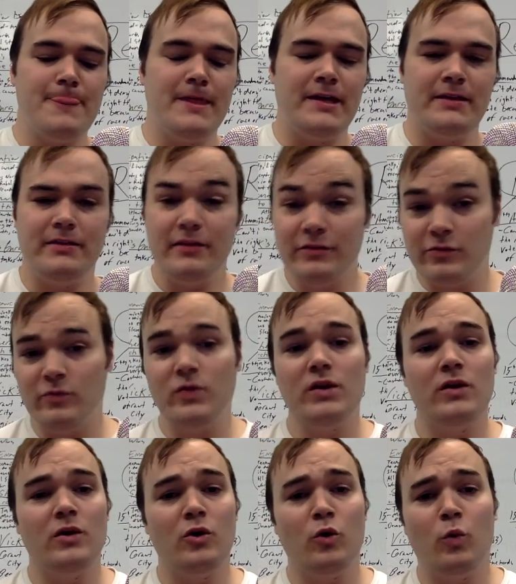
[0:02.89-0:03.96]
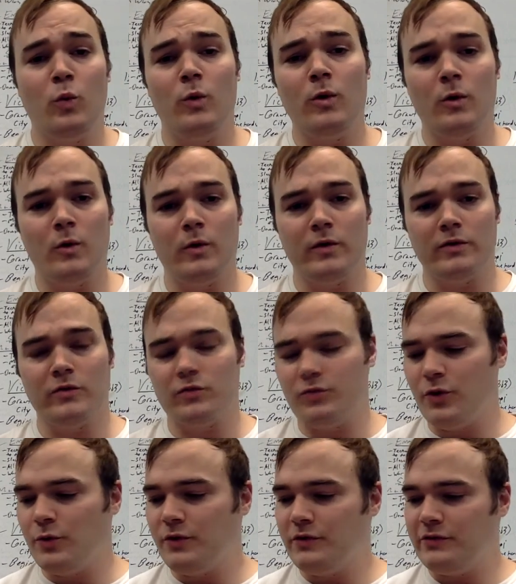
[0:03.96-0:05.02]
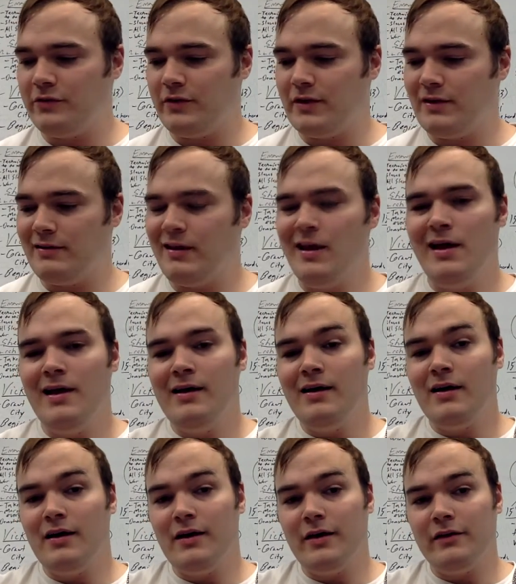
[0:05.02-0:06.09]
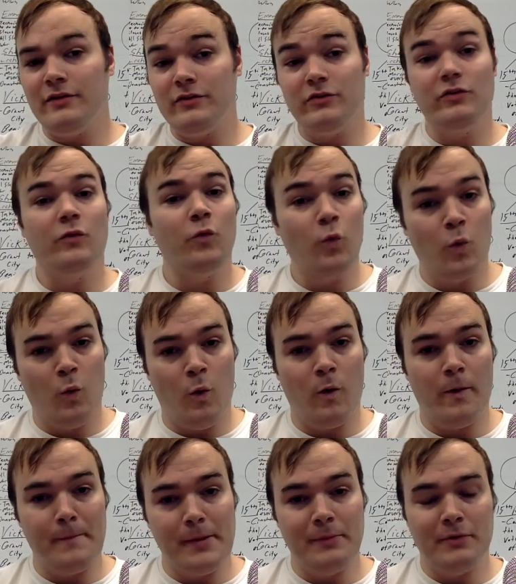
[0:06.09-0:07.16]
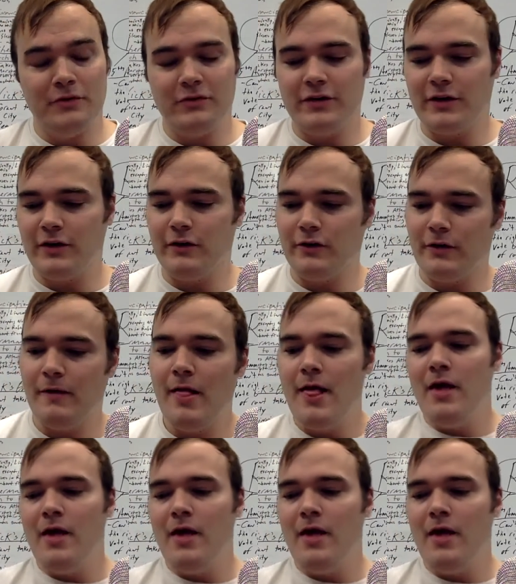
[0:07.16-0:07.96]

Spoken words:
In this video, we're going to focus in on the Civil War in particular.